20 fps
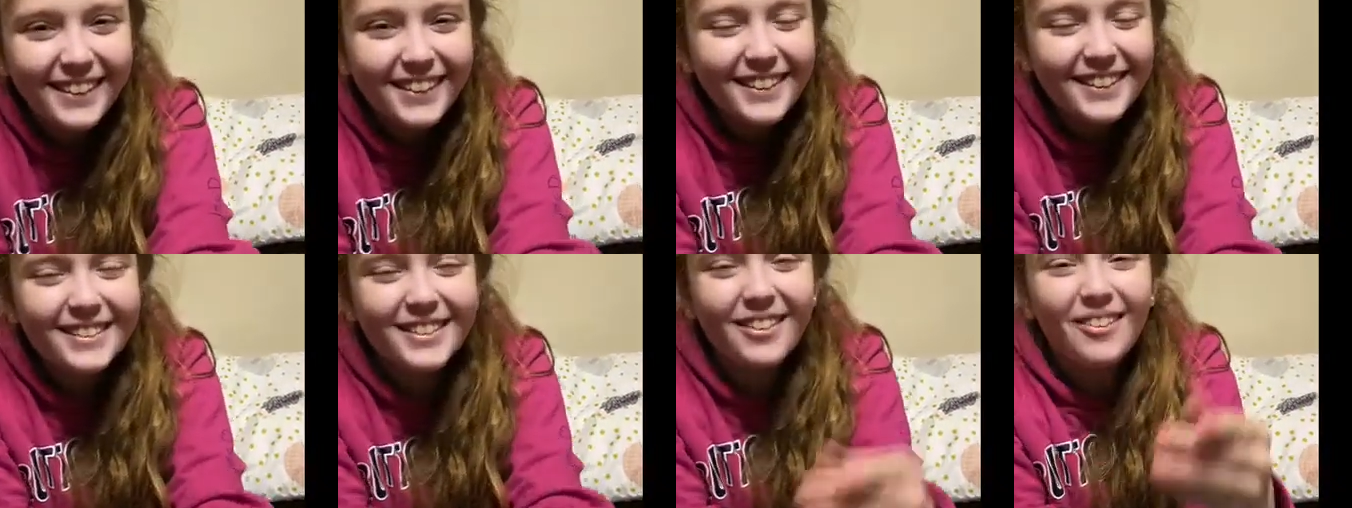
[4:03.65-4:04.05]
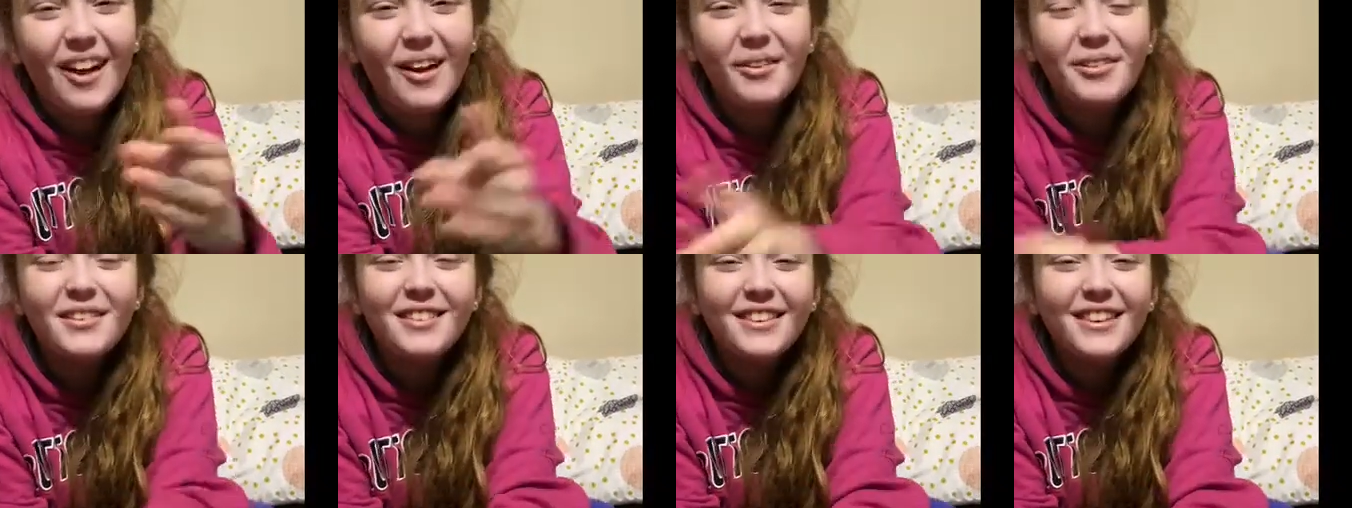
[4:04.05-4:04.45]
So
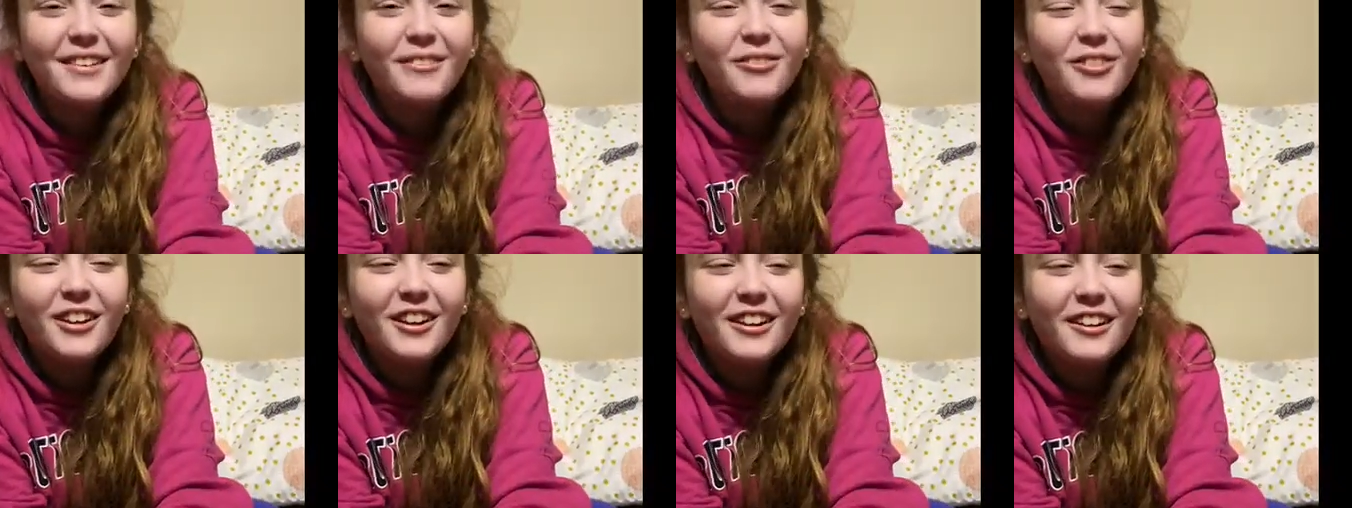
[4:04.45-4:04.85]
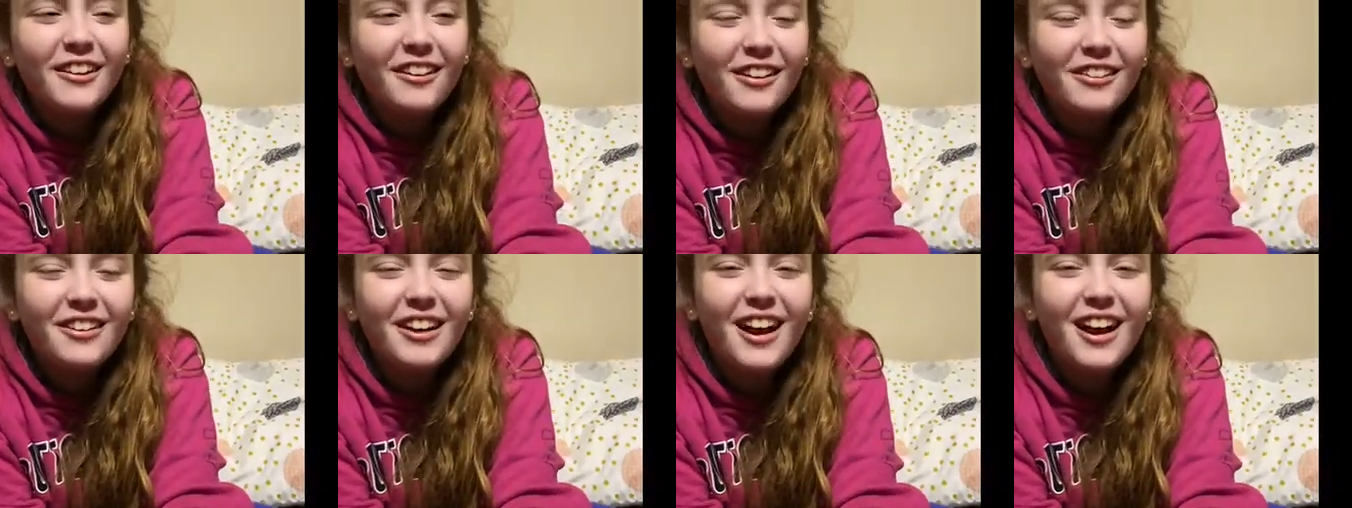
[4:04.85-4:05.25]
that was the video,
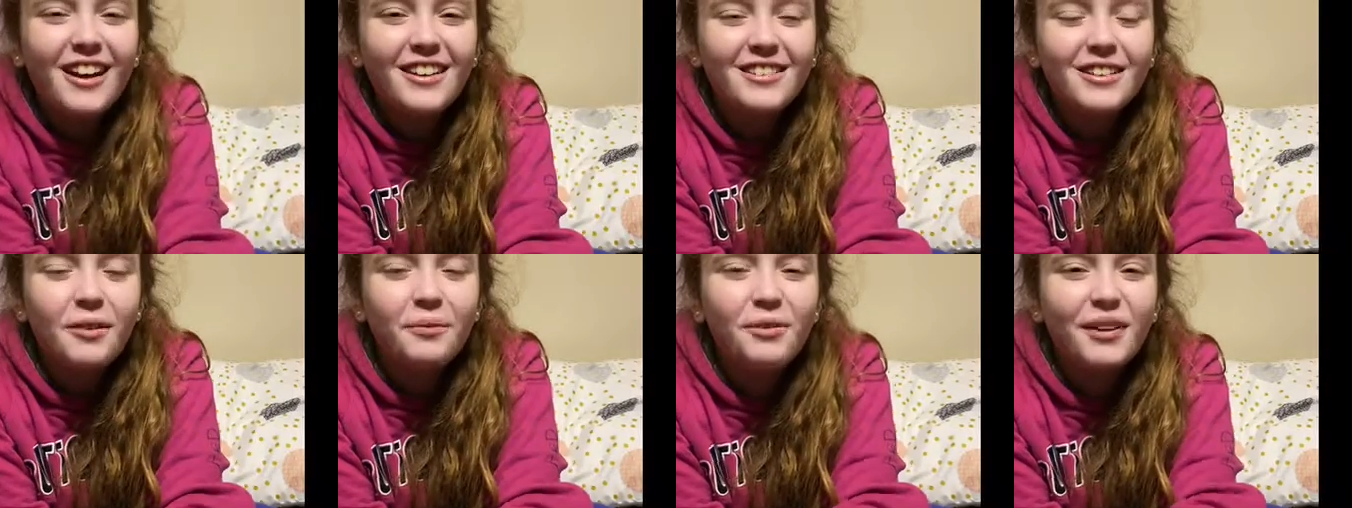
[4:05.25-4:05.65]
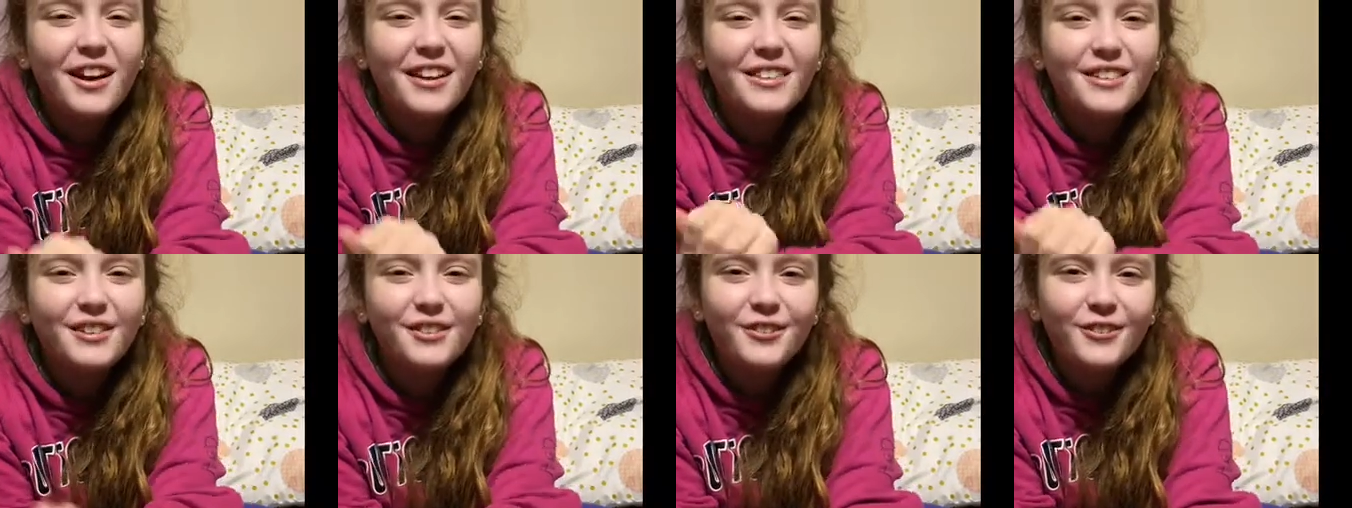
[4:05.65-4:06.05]
you guys. I hope you guys
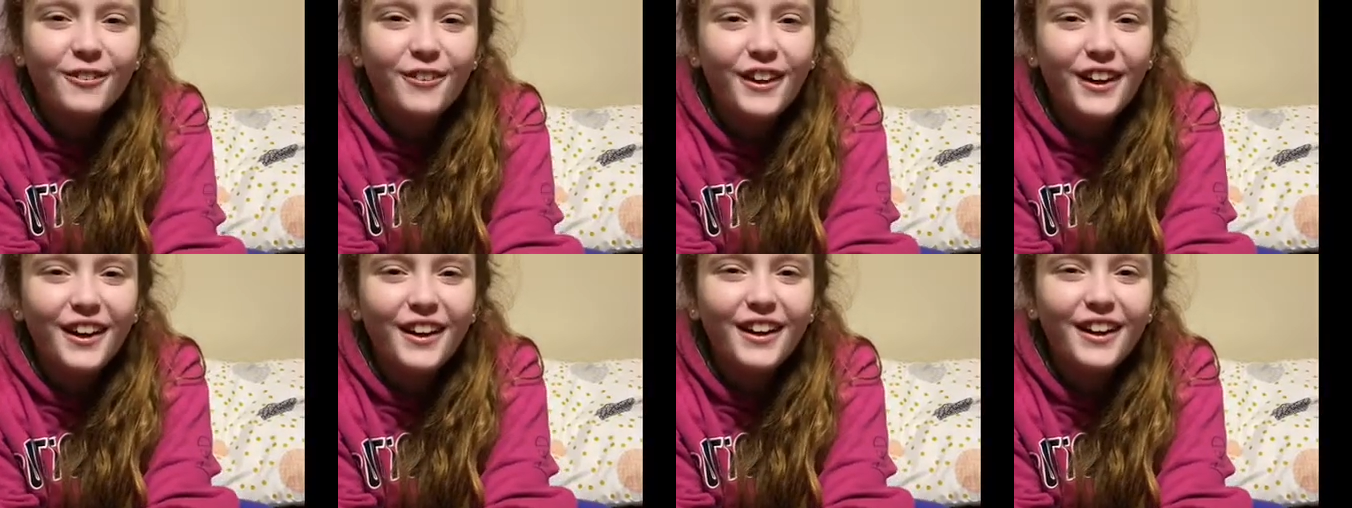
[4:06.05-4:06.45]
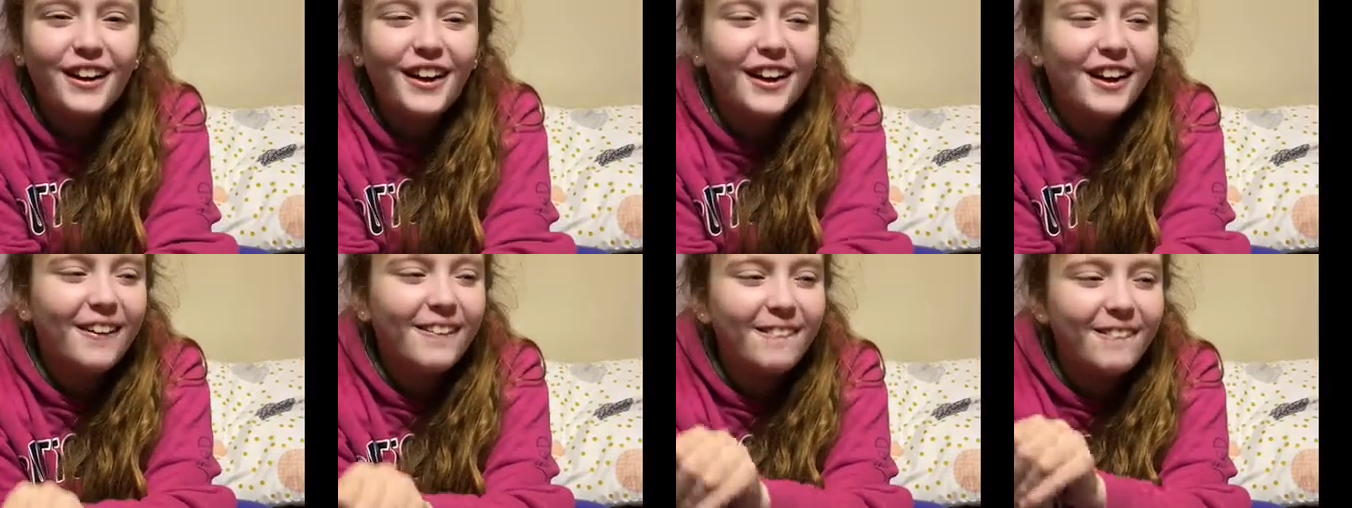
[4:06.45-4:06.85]
enjoyed,
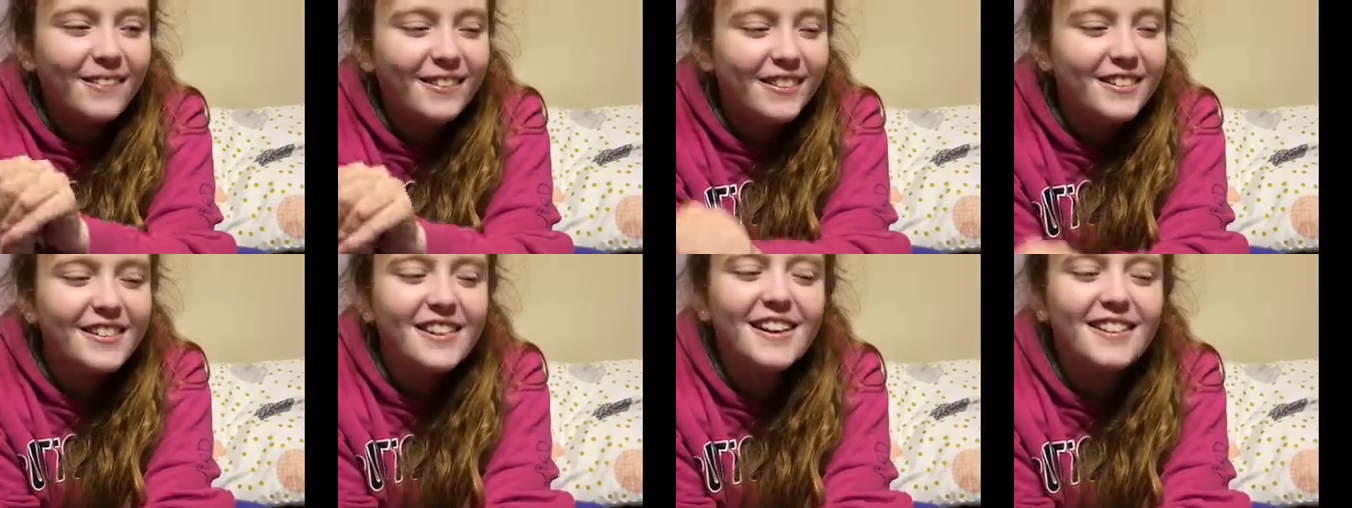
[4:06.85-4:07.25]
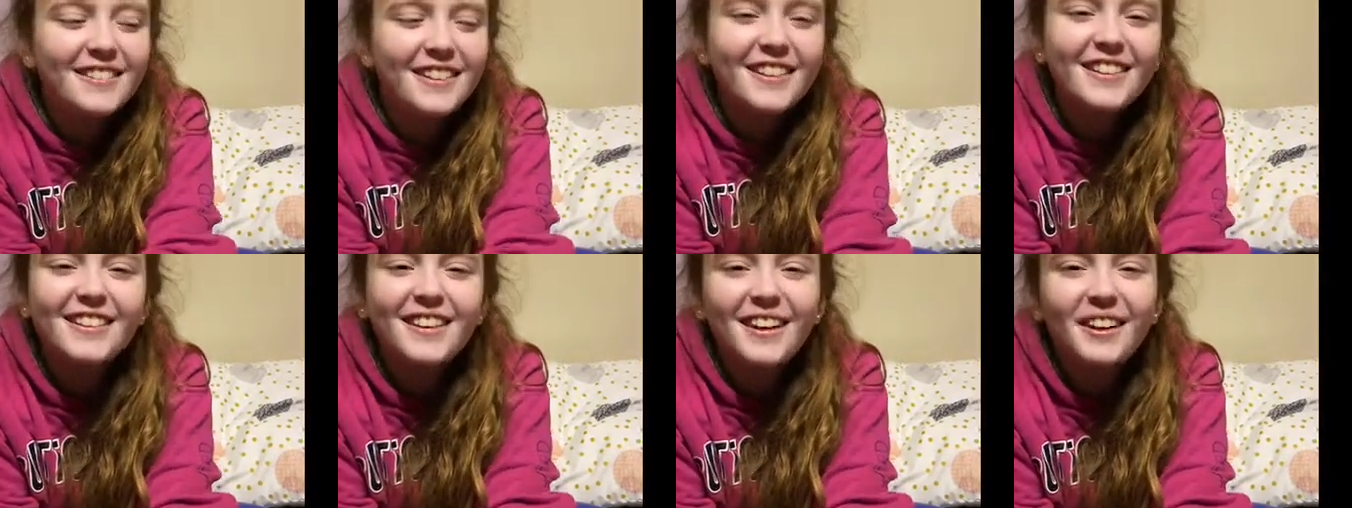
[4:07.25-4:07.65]
and we'll see you guys
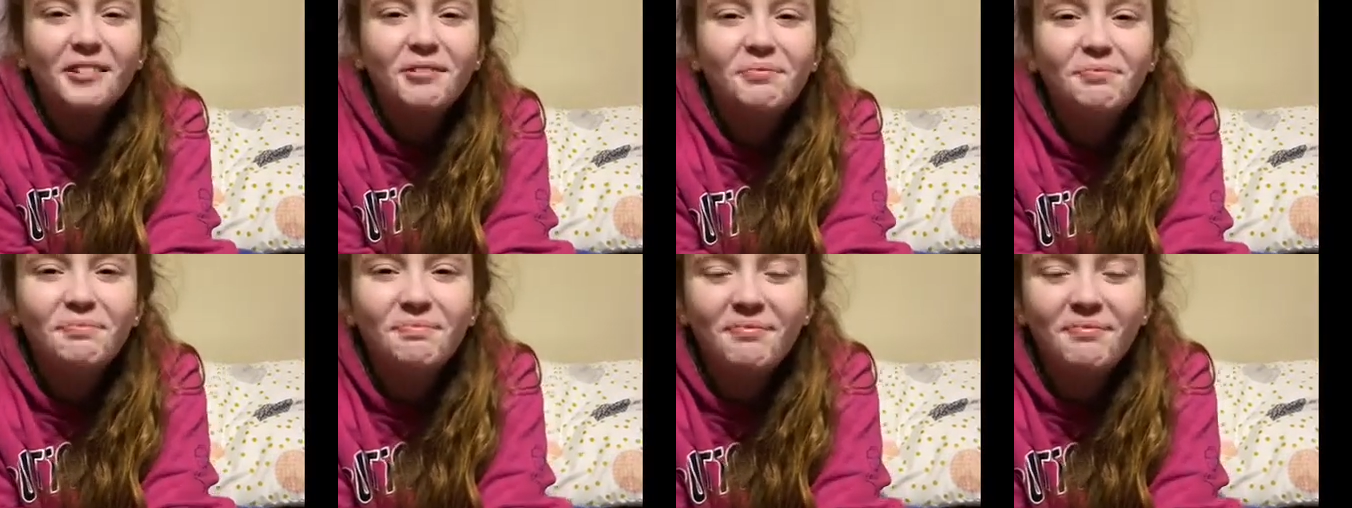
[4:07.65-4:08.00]
next time.